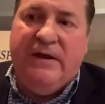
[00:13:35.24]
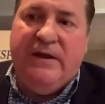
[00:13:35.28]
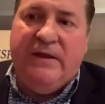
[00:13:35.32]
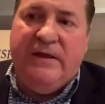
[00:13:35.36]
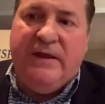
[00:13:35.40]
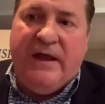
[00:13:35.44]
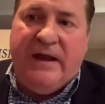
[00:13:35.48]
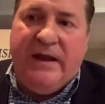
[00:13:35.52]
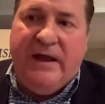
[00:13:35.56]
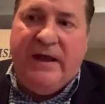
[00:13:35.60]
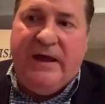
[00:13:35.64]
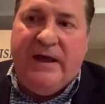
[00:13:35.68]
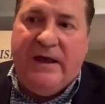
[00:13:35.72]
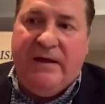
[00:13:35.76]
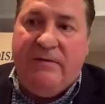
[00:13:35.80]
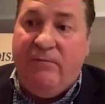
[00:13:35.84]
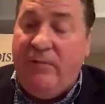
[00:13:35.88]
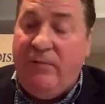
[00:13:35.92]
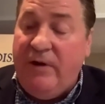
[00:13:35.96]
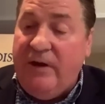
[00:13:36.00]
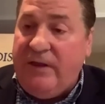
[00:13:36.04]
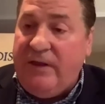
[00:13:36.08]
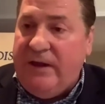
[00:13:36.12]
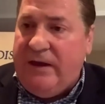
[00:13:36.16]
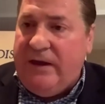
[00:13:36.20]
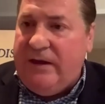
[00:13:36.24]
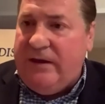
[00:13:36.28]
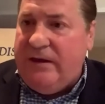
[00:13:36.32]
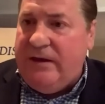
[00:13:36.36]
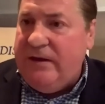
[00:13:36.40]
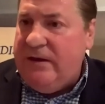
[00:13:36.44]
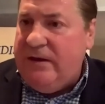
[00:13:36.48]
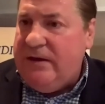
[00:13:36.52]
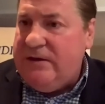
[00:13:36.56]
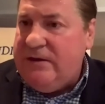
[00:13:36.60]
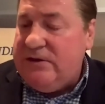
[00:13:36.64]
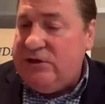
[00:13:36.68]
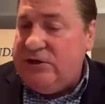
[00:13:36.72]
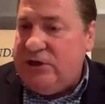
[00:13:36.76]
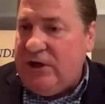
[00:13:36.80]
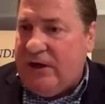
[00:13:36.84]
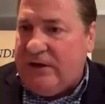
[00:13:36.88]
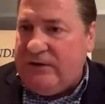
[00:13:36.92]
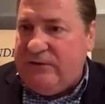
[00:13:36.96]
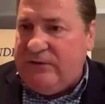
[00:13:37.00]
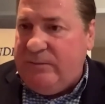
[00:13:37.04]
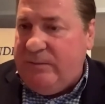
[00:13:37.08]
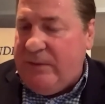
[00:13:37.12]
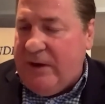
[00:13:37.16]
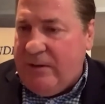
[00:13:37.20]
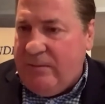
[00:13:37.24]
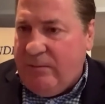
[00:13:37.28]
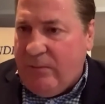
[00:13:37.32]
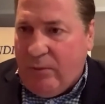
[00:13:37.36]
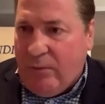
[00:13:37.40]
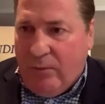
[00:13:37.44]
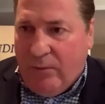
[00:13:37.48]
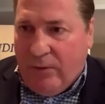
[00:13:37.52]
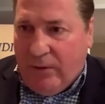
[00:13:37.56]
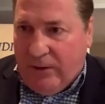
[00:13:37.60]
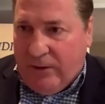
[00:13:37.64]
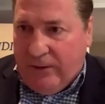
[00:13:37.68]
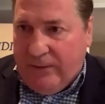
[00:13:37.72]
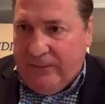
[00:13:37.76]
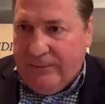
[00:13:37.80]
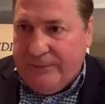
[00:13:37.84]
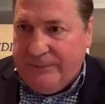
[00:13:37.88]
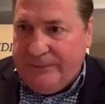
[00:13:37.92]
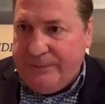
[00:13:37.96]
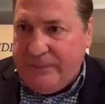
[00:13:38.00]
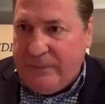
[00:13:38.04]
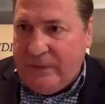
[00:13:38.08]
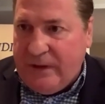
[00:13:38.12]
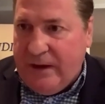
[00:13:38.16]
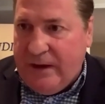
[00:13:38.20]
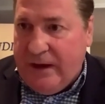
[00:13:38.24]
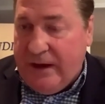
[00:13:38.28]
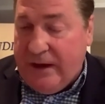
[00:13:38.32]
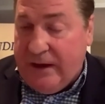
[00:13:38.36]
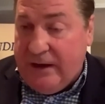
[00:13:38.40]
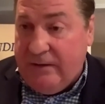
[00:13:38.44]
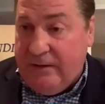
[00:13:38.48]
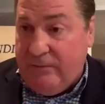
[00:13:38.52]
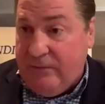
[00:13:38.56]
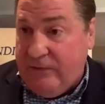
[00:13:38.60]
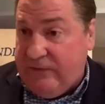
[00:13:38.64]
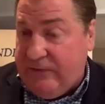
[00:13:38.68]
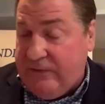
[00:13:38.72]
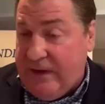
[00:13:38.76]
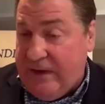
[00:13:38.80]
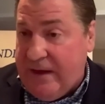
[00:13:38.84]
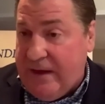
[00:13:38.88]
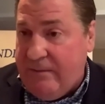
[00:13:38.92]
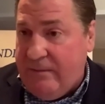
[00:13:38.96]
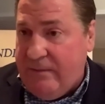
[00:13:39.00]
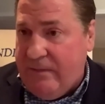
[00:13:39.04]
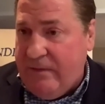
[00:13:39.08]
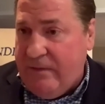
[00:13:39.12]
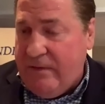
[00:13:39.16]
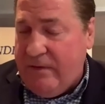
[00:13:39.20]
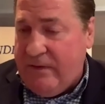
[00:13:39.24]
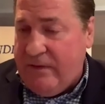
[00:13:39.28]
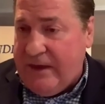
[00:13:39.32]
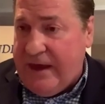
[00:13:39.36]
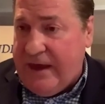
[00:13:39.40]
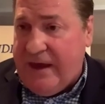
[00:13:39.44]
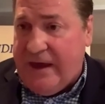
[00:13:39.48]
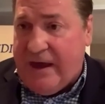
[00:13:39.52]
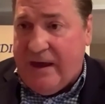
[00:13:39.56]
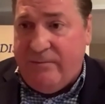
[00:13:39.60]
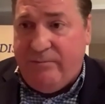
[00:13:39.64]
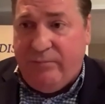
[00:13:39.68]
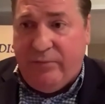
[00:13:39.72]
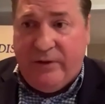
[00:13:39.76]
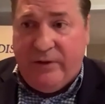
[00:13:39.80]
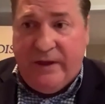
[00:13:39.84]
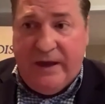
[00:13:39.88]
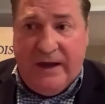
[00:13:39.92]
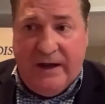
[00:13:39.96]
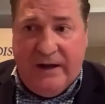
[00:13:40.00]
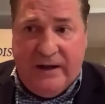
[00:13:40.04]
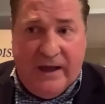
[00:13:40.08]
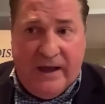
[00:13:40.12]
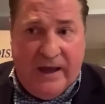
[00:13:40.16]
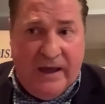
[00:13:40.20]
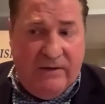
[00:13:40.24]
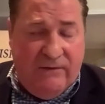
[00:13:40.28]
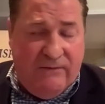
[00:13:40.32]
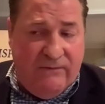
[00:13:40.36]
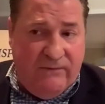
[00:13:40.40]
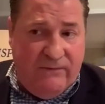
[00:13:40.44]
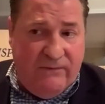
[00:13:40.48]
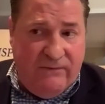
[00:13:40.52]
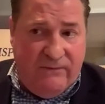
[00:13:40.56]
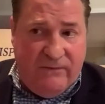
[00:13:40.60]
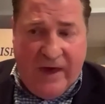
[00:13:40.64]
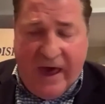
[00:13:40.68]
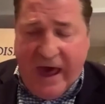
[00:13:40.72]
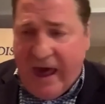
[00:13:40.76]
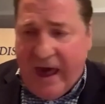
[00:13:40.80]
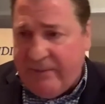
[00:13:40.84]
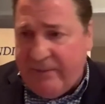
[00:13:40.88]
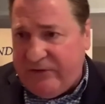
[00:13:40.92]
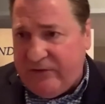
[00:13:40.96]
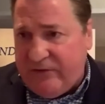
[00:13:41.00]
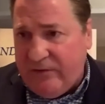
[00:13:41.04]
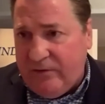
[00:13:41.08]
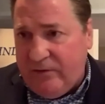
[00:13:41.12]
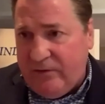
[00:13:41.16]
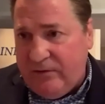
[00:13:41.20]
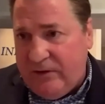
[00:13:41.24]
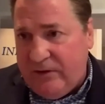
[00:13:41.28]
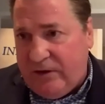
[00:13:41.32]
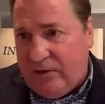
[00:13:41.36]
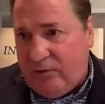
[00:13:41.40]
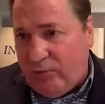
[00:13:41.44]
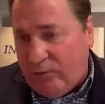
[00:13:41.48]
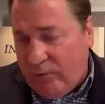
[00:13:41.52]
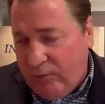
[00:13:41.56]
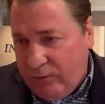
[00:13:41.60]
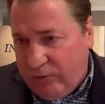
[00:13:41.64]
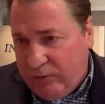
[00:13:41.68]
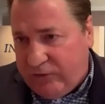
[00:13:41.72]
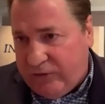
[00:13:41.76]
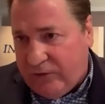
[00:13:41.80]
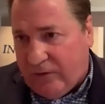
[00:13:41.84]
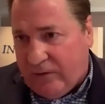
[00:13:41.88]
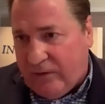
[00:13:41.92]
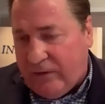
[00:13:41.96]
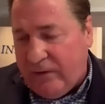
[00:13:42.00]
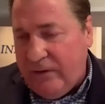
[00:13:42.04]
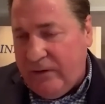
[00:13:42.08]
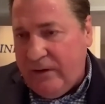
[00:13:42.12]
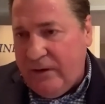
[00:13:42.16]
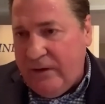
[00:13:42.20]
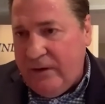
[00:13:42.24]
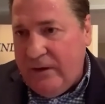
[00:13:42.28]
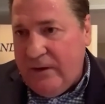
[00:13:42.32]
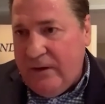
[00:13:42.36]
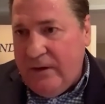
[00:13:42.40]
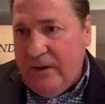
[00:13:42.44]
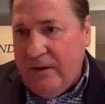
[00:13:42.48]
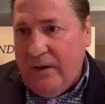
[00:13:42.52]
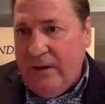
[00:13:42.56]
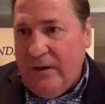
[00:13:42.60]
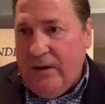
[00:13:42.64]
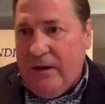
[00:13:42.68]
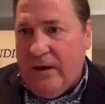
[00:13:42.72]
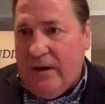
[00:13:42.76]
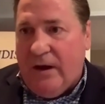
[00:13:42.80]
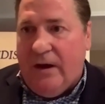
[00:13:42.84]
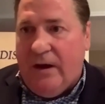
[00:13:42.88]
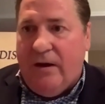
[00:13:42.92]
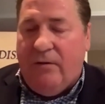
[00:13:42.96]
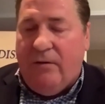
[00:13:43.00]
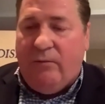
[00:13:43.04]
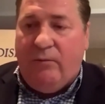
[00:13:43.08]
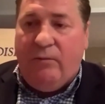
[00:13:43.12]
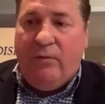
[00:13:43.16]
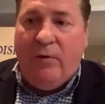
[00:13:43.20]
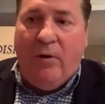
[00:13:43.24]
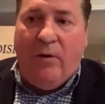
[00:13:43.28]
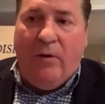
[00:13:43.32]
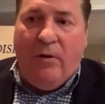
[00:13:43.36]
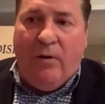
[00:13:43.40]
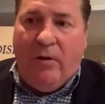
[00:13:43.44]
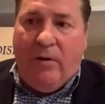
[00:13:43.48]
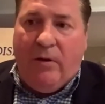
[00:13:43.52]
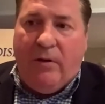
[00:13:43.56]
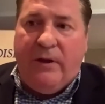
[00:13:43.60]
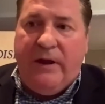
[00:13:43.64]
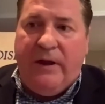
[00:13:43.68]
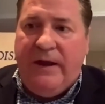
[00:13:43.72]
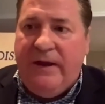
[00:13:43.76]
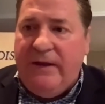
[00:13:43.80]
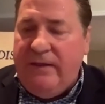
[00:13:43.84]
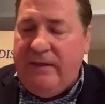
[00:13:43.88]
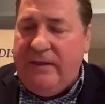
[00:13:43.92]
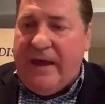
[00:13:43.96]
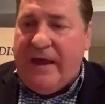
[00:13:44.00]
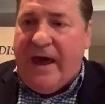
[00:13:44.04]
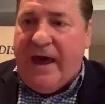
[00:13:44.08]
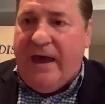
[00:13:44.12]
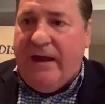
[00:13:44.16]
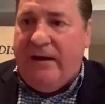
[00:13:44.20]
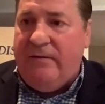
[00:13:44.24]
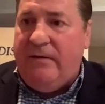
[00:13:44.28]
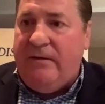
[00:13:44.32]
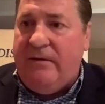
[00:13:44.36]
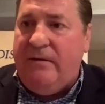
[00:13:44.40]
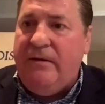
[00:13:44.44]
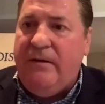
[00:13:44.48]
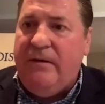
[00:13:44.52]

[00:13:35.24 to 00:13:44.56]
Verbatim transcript: that had really just been born. And it was them, they had played a absolutely crucial uh, role in that,